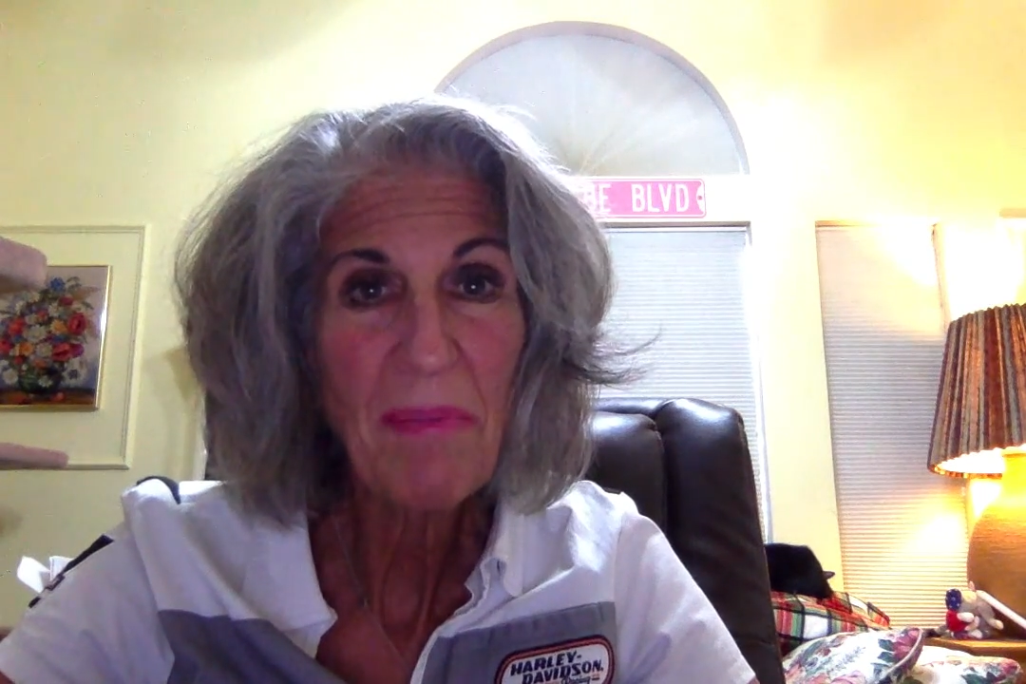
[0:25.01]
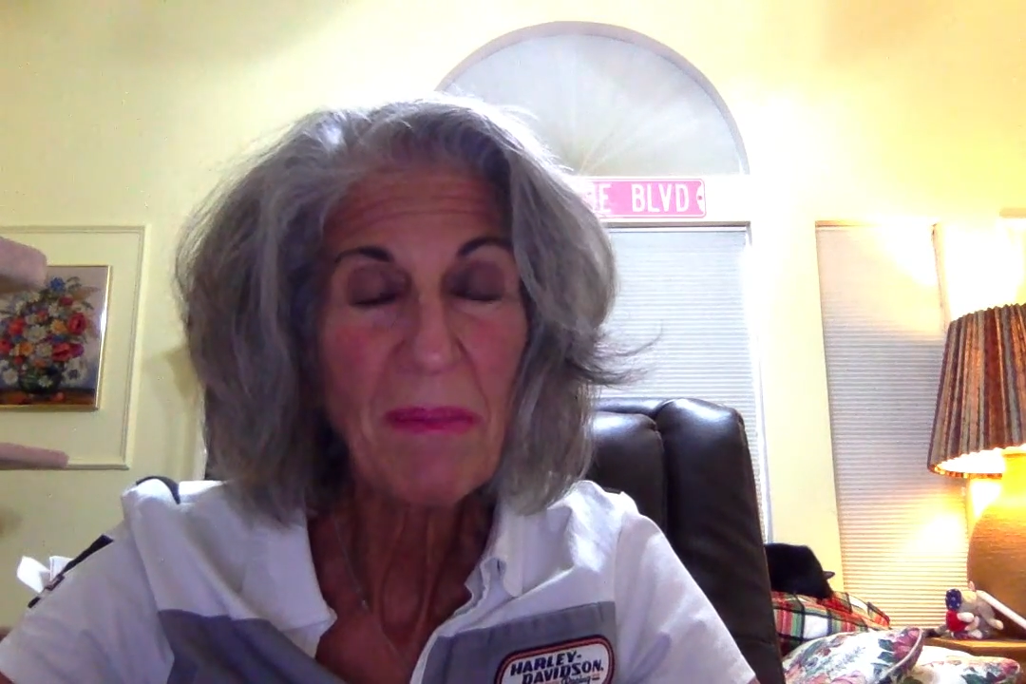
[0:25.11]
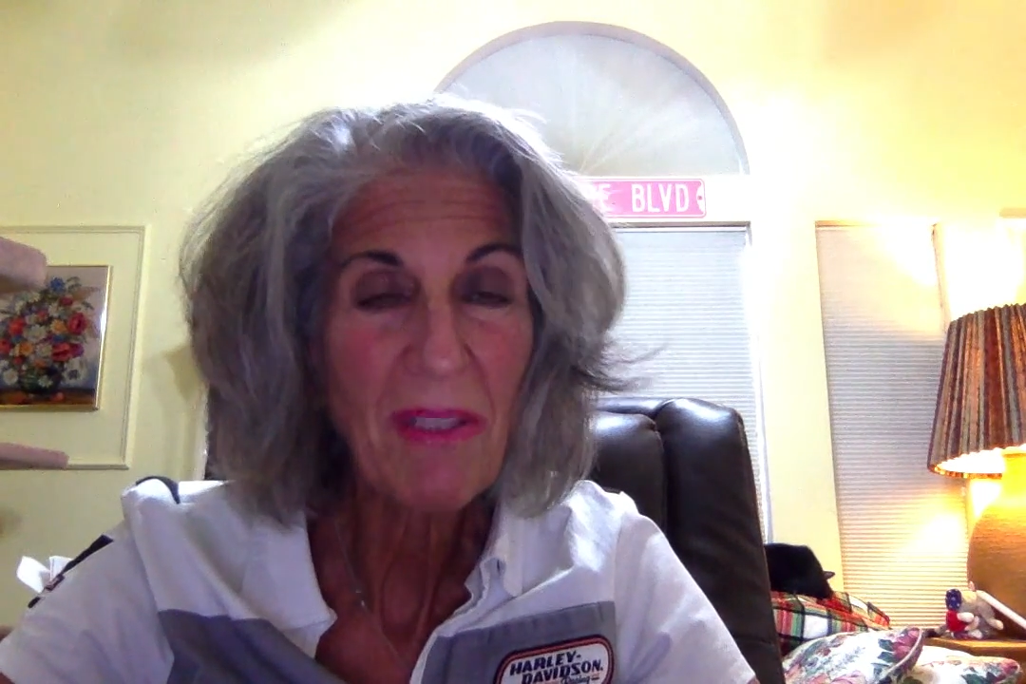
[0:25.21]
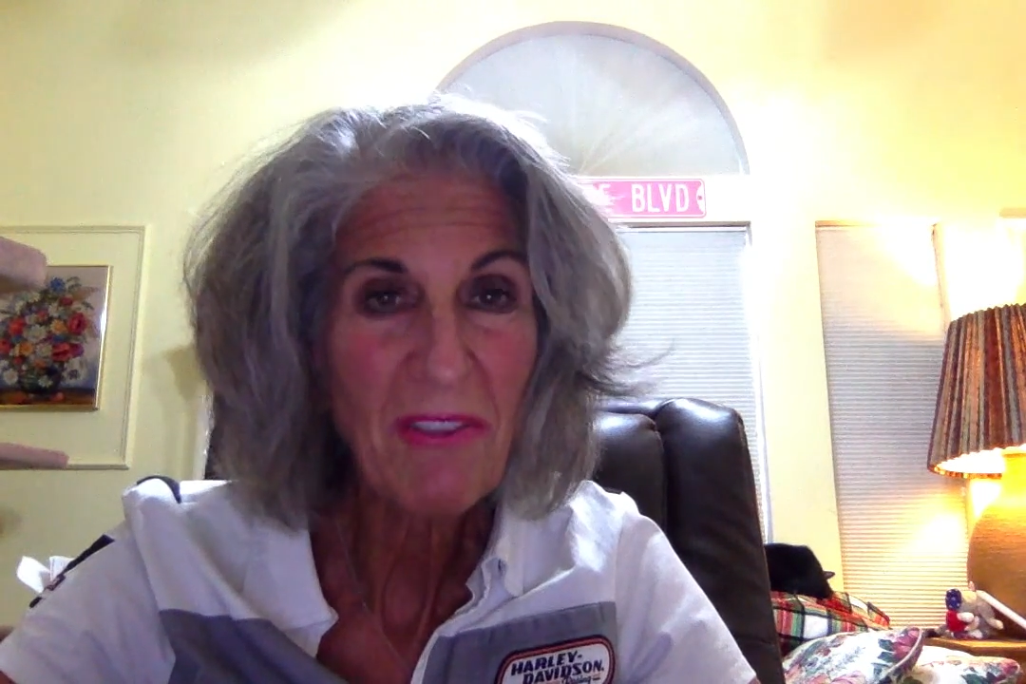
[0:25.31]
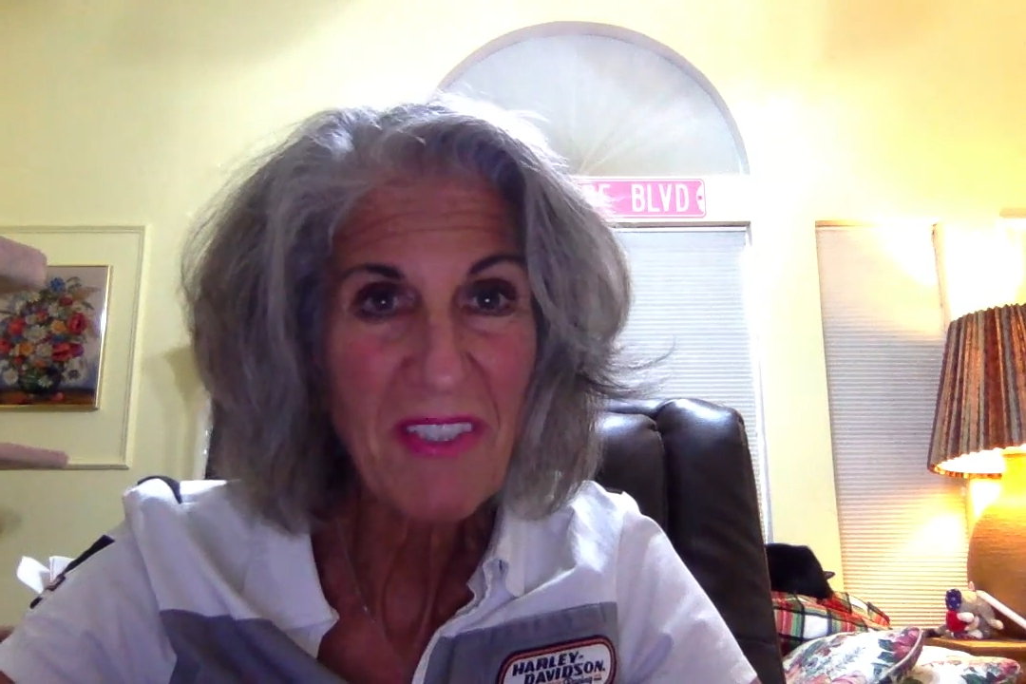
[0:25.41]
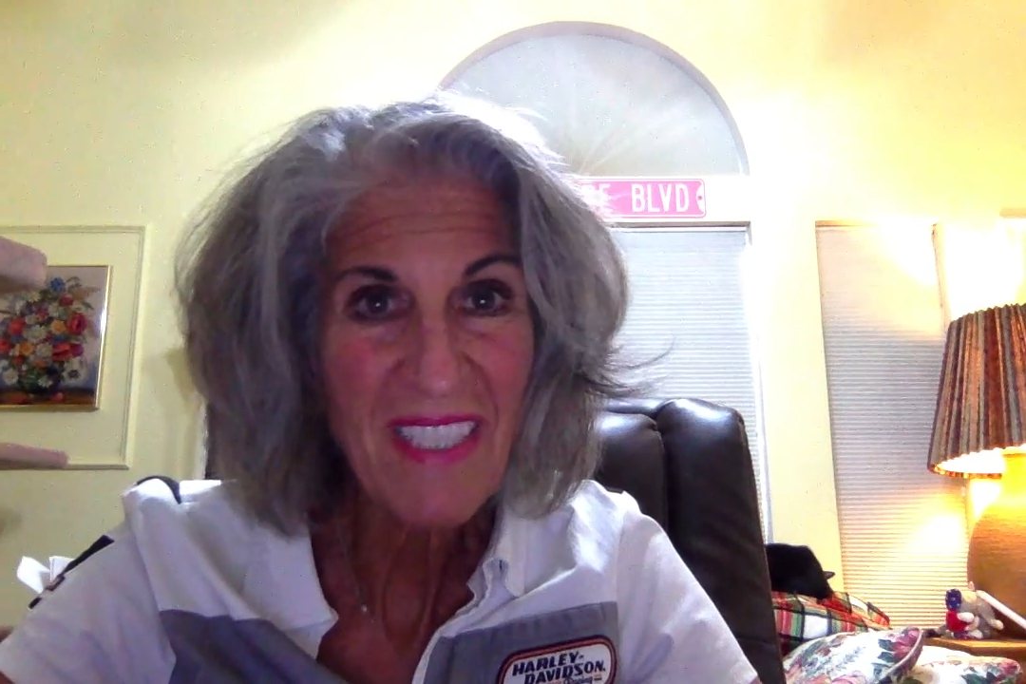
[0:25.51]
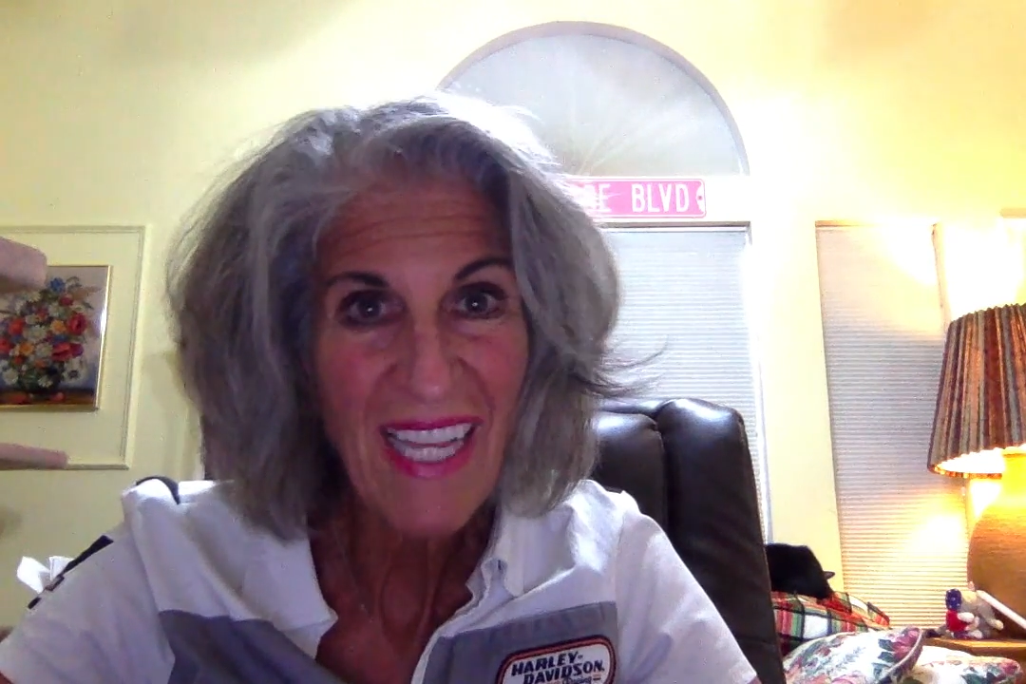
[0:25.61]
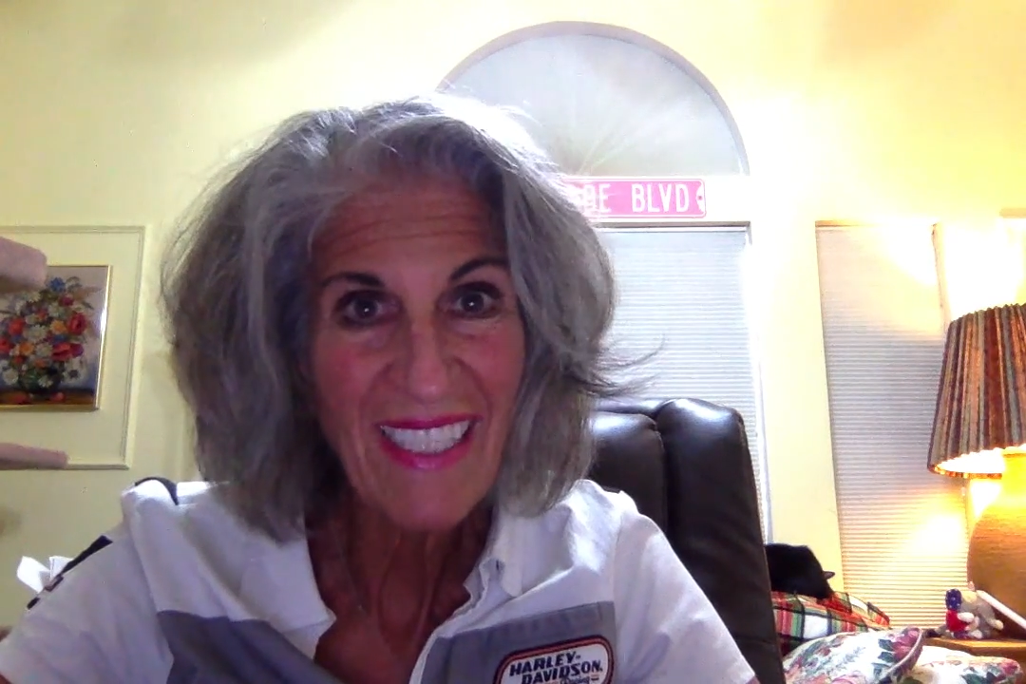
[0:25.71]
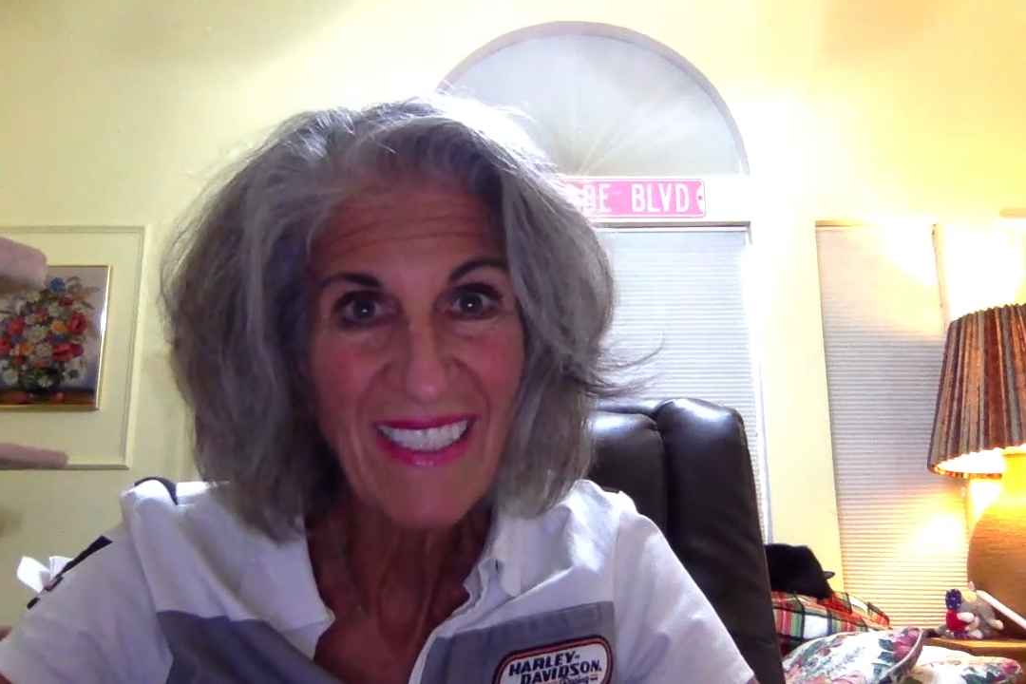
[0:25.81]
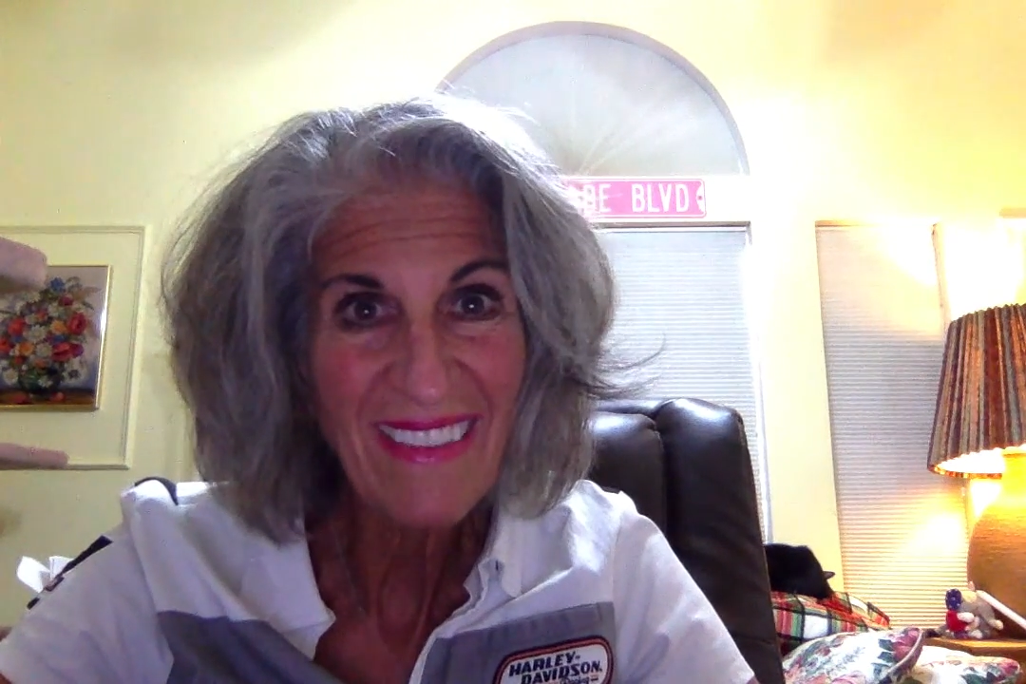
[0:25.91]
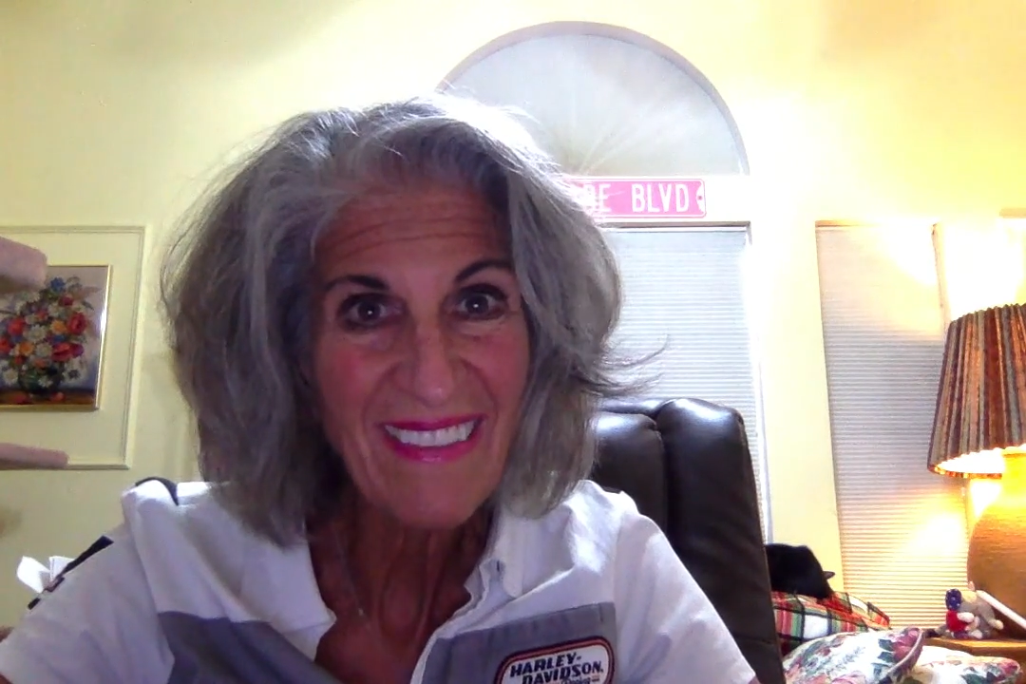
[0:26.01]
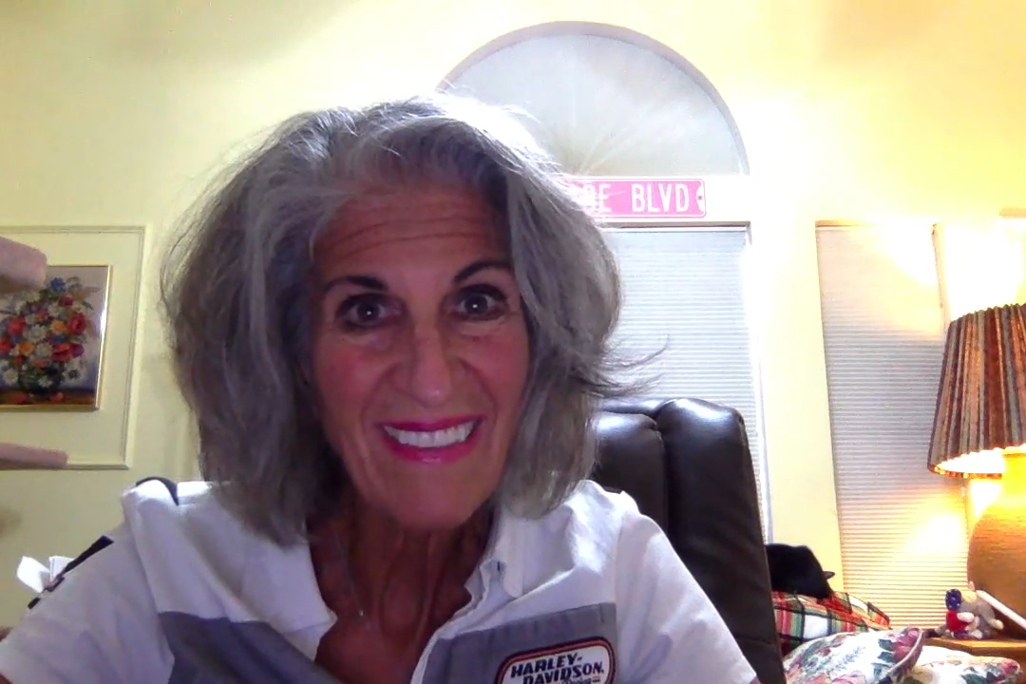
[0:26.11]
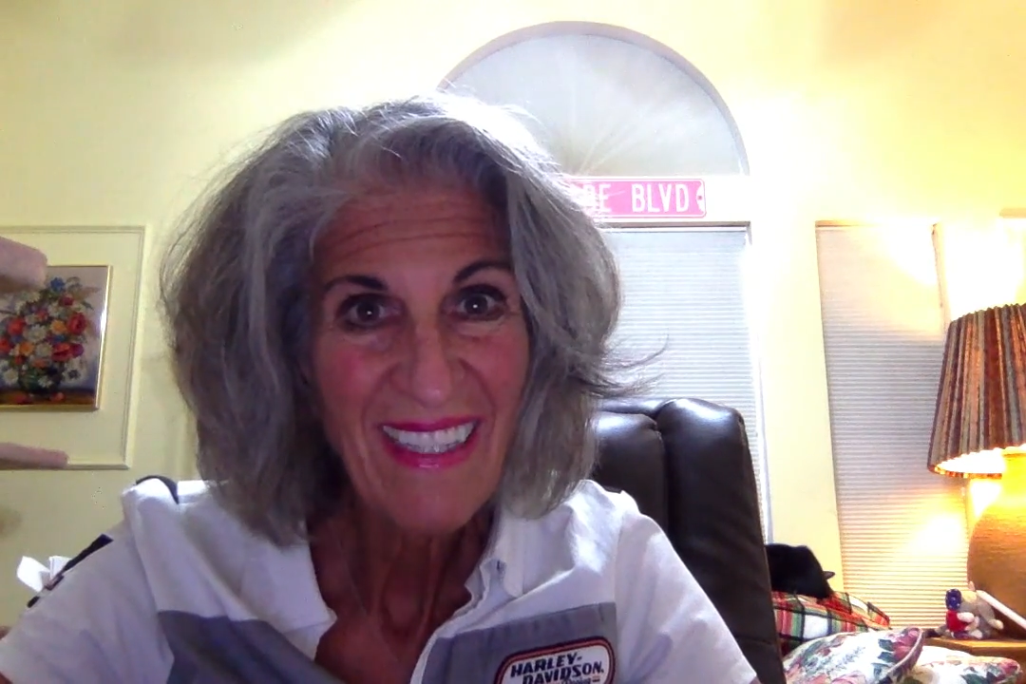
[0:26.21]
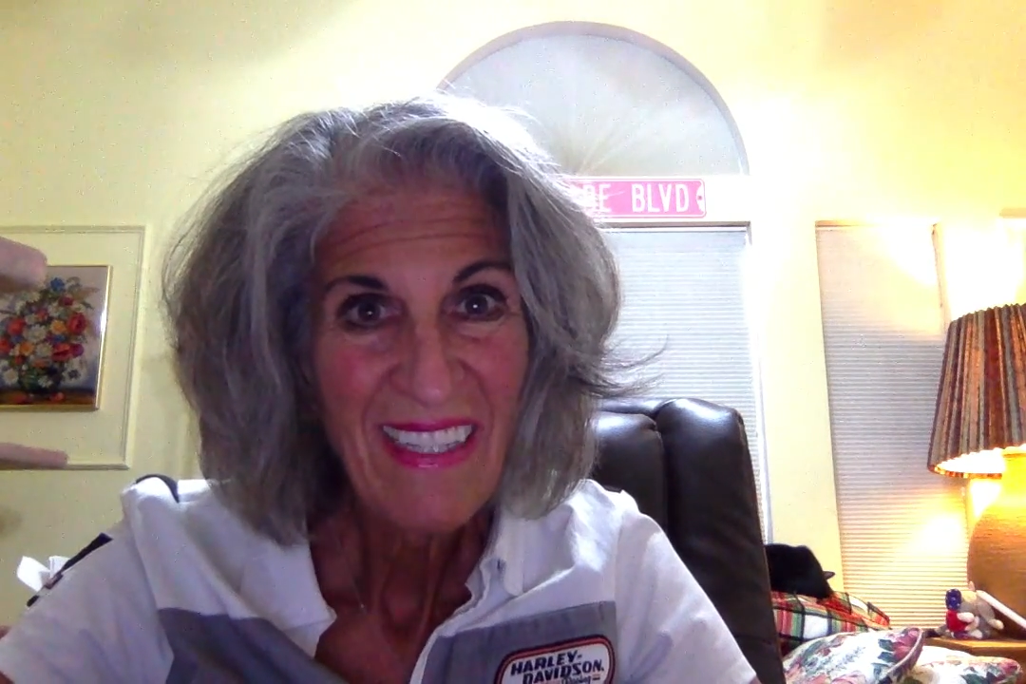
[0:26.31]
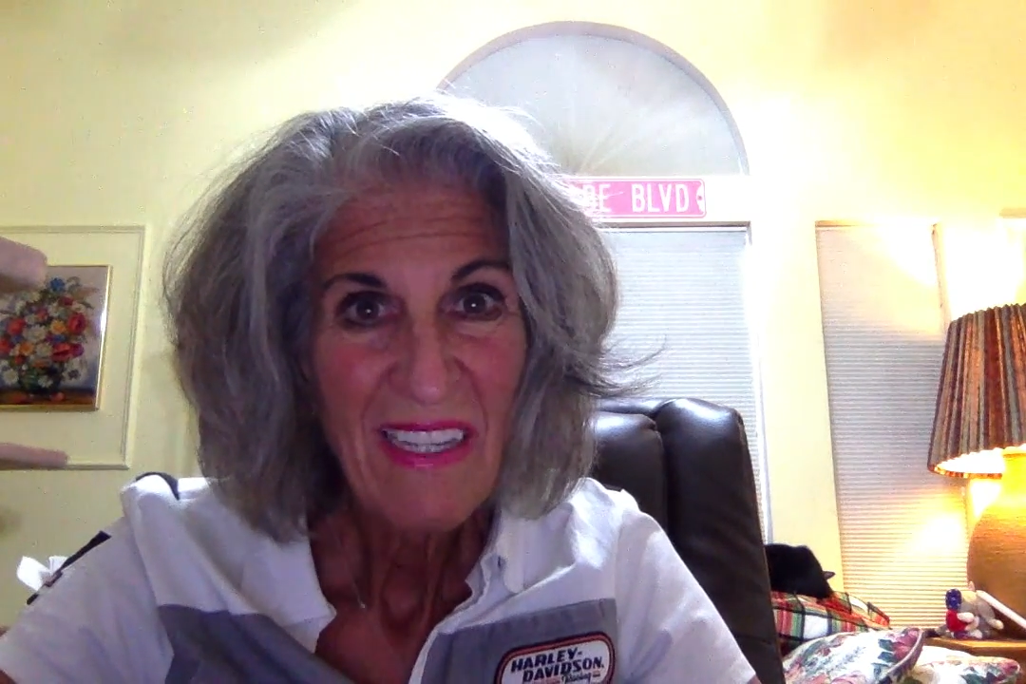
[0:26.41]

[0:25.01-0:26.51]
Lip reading: Biblical Studies.